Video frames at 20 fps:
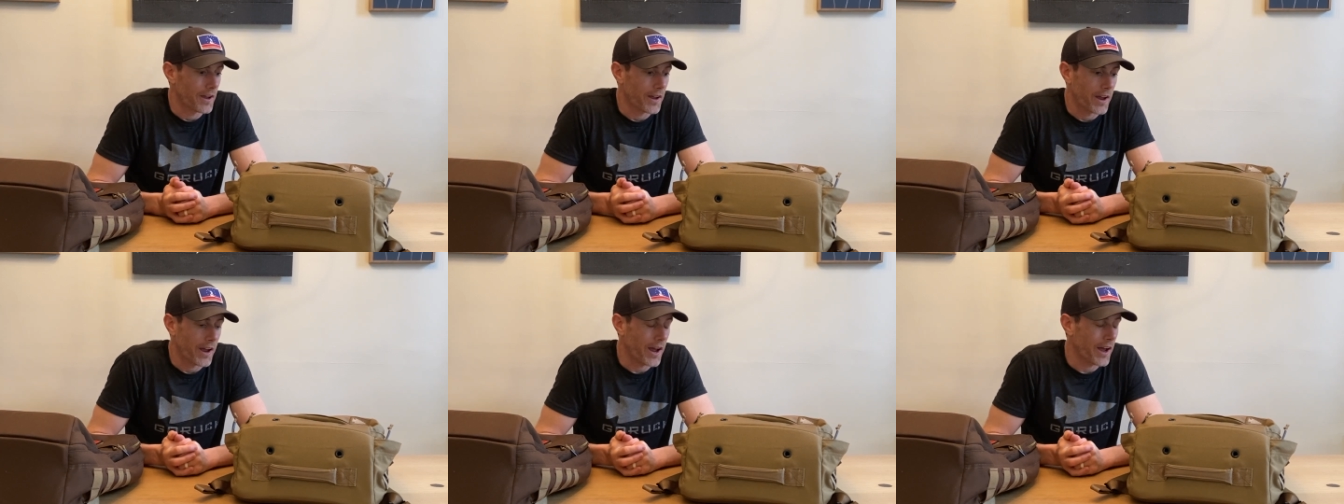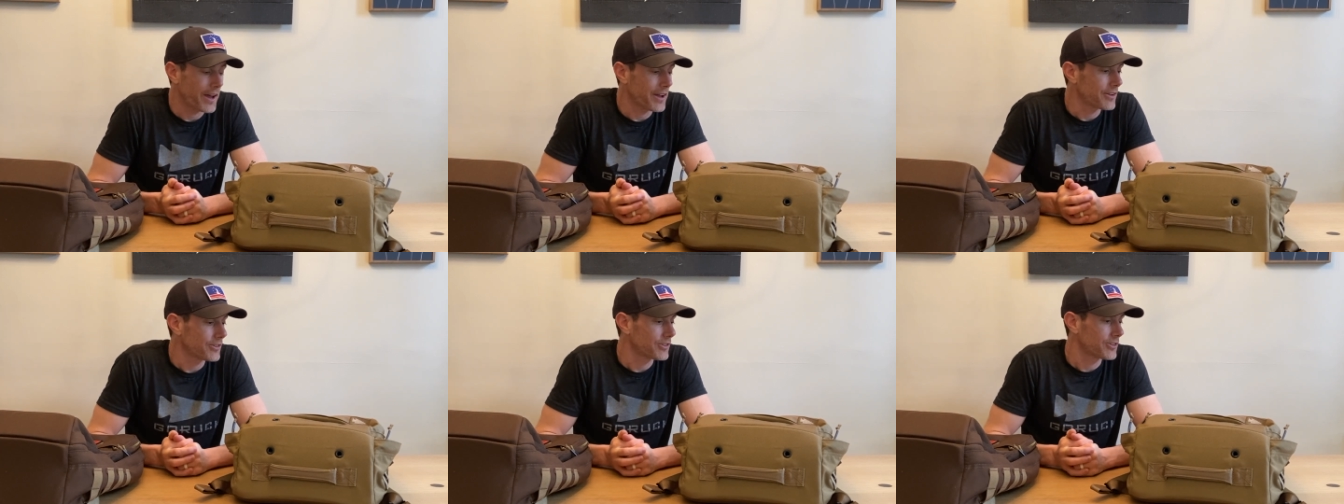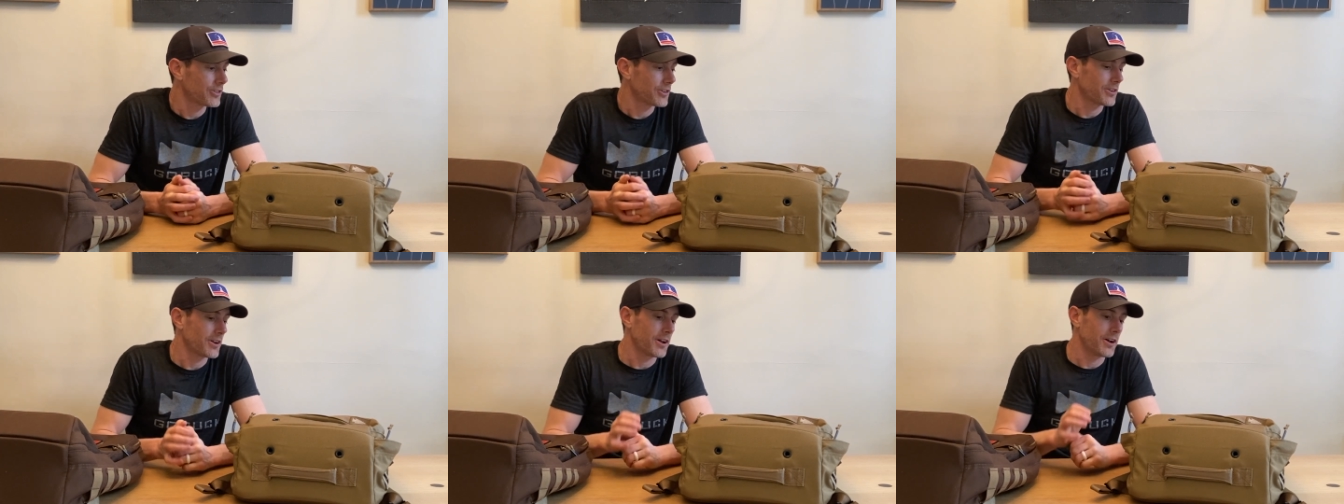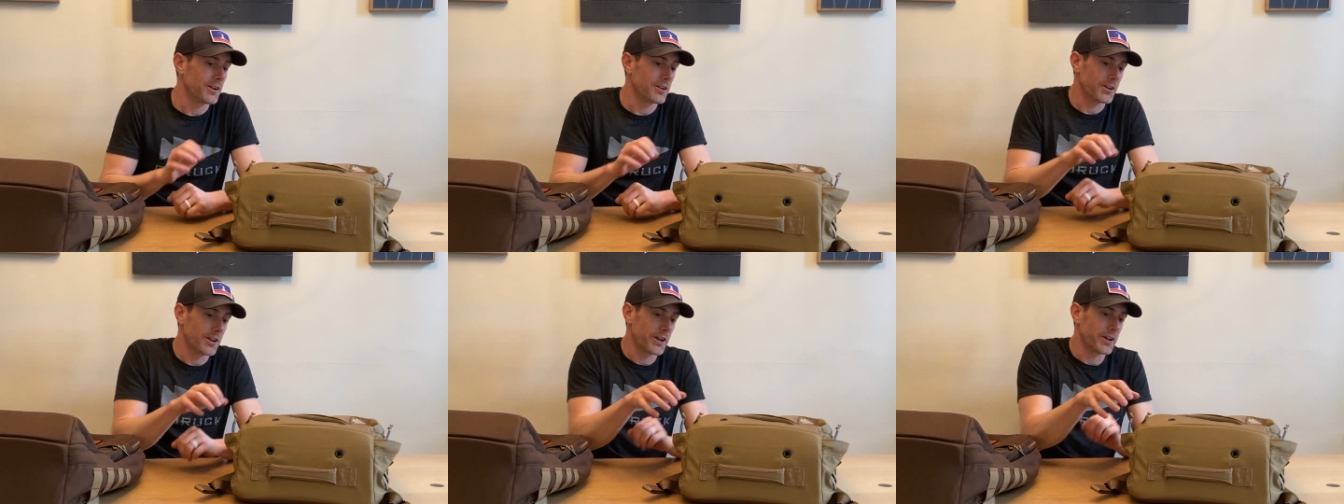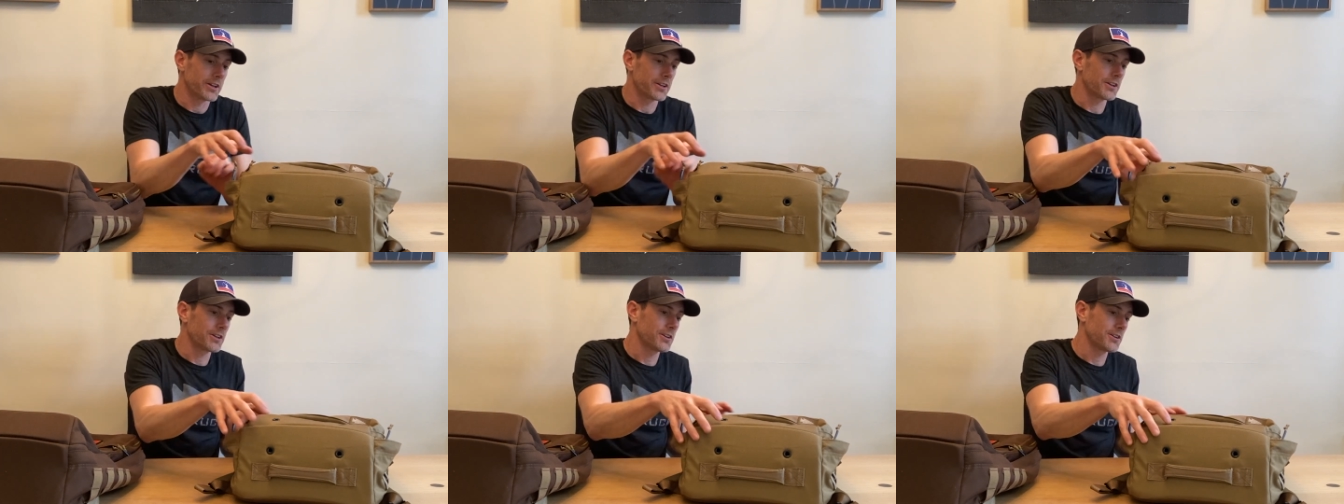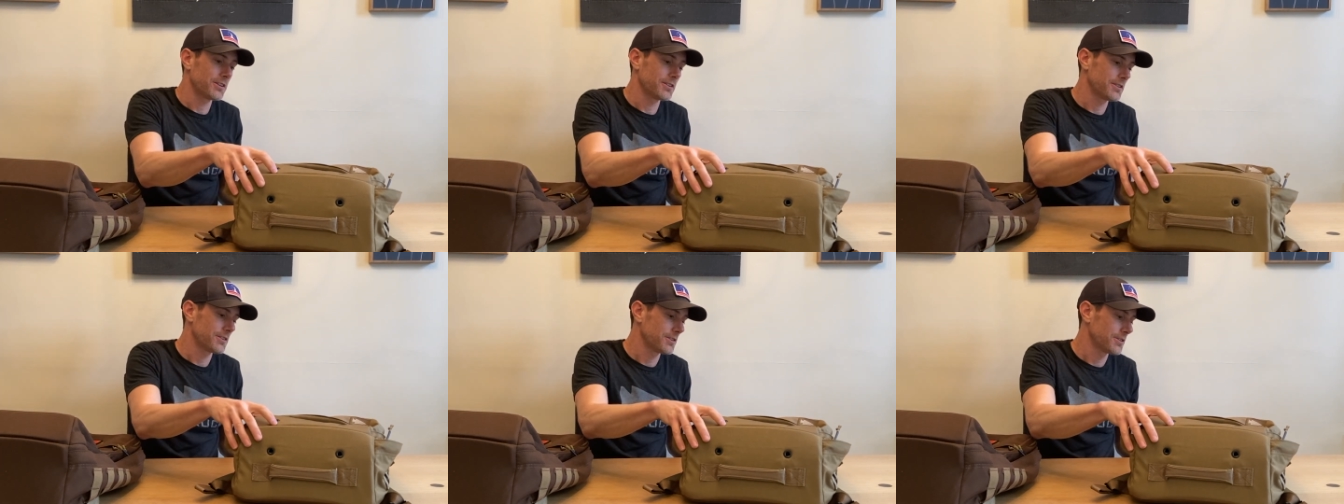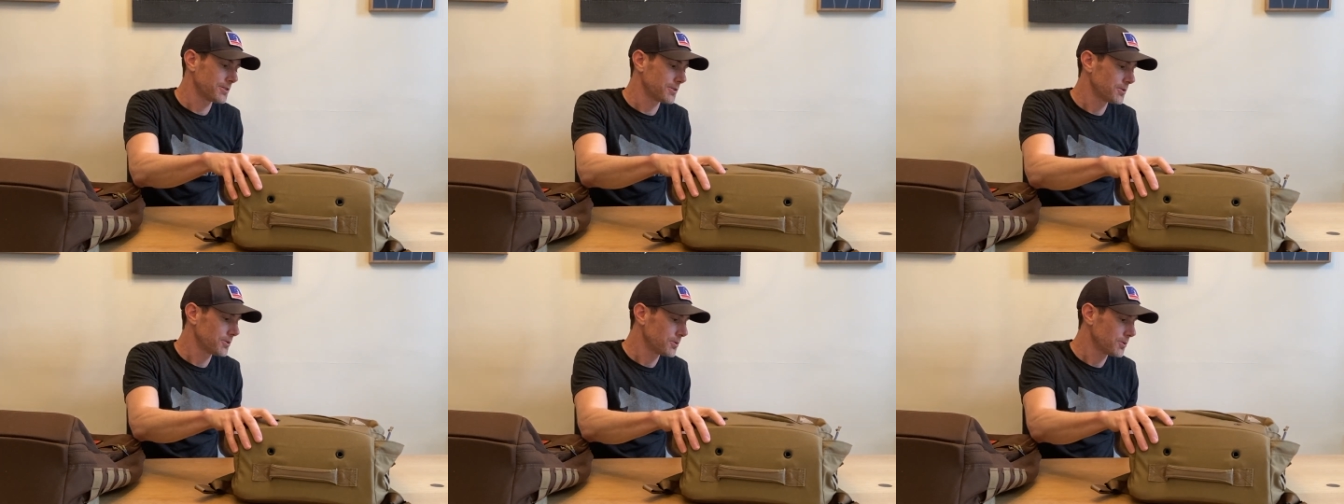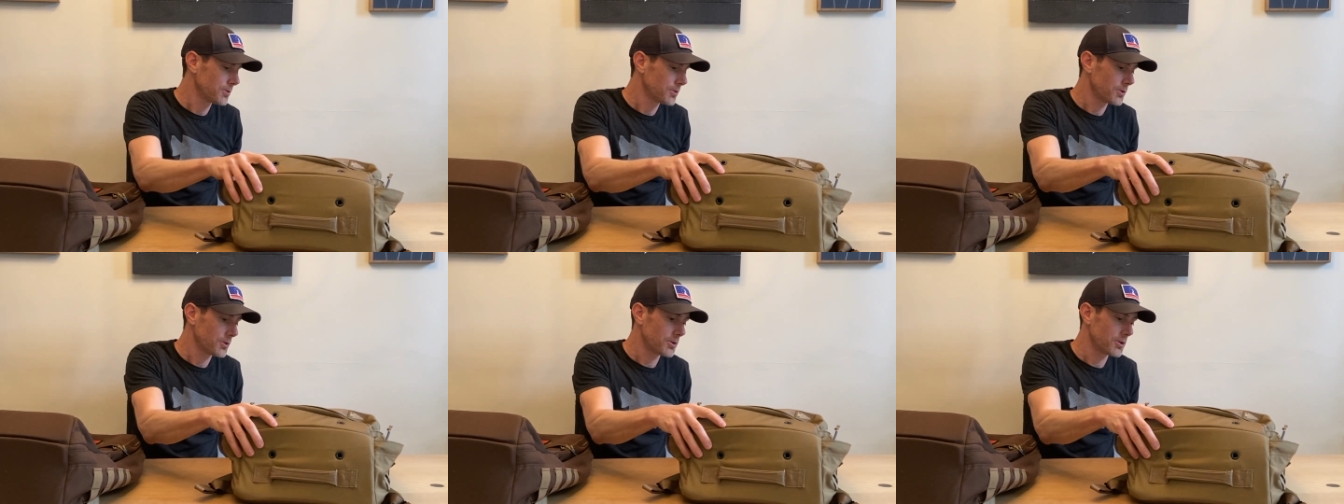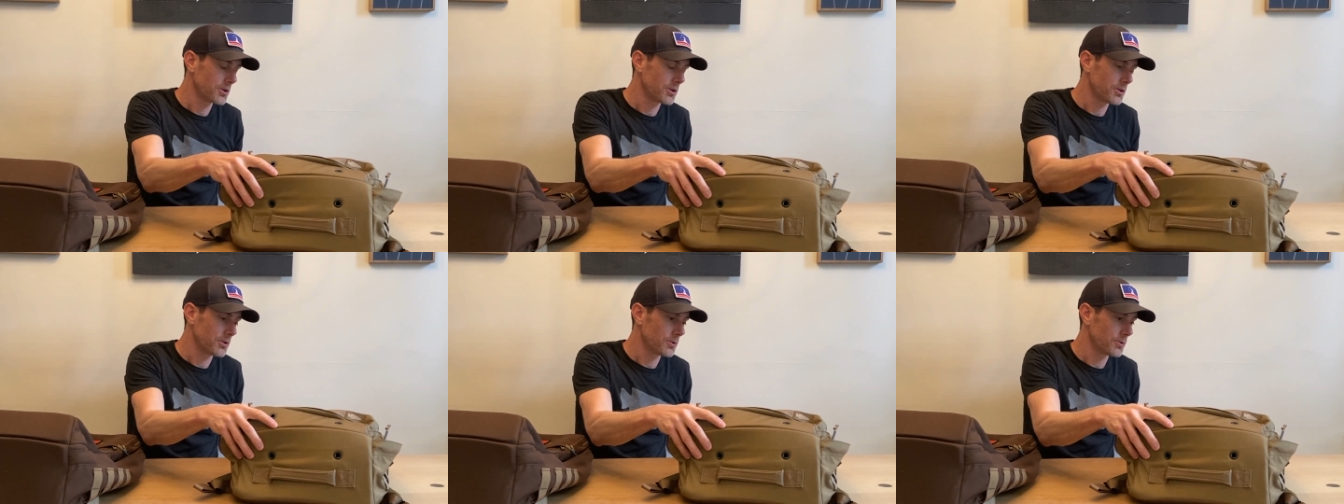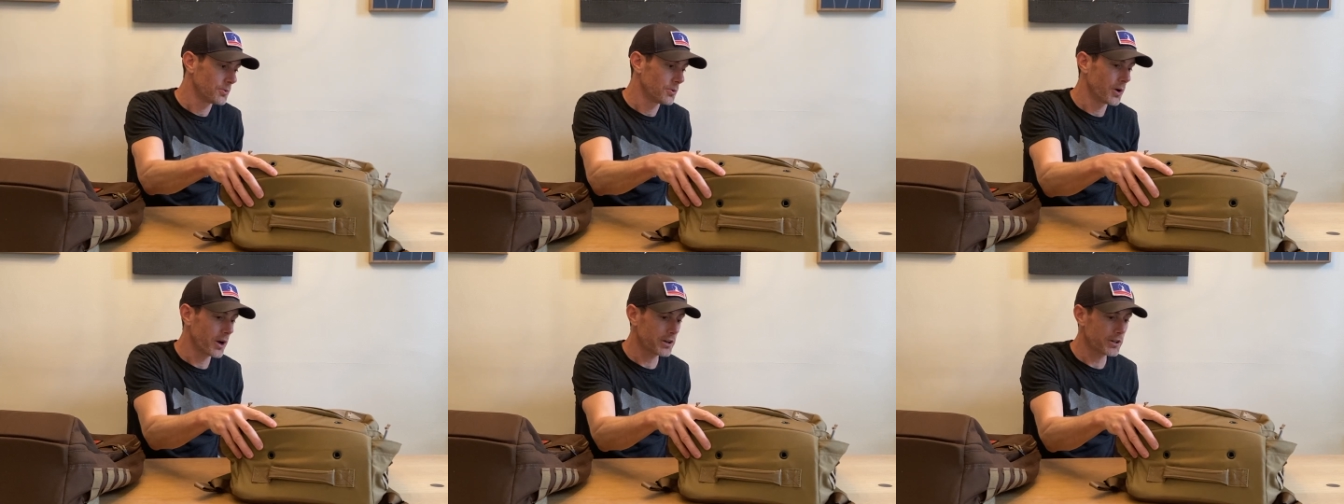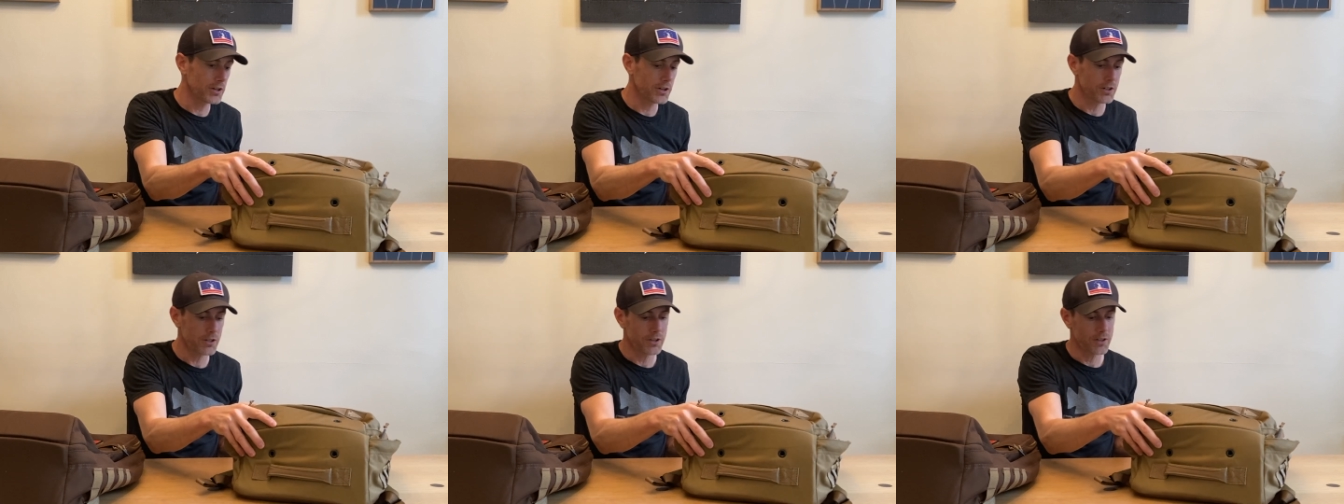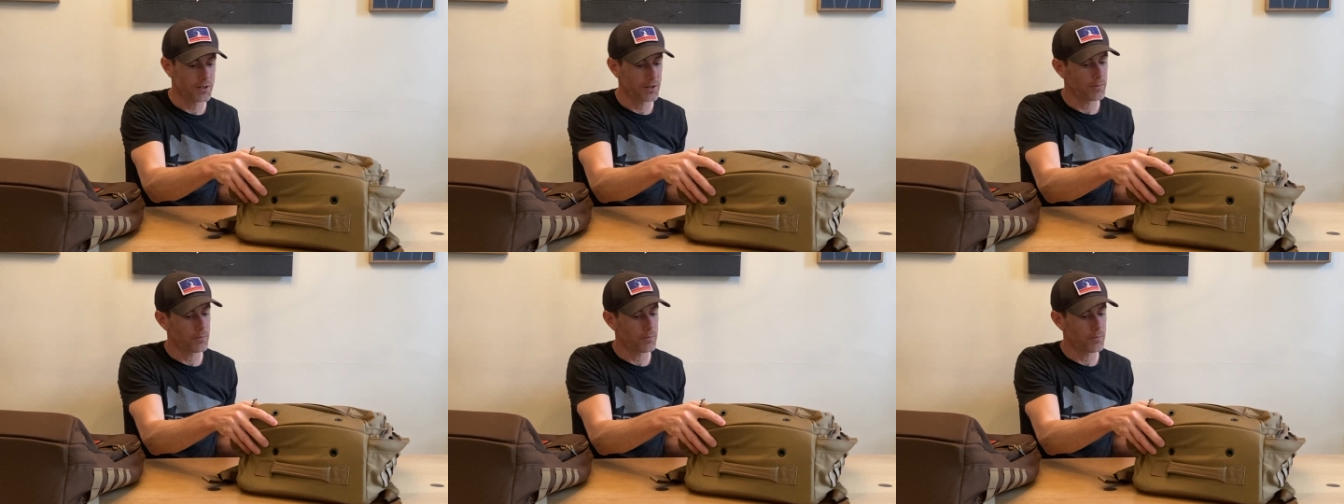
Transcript: as a rucker,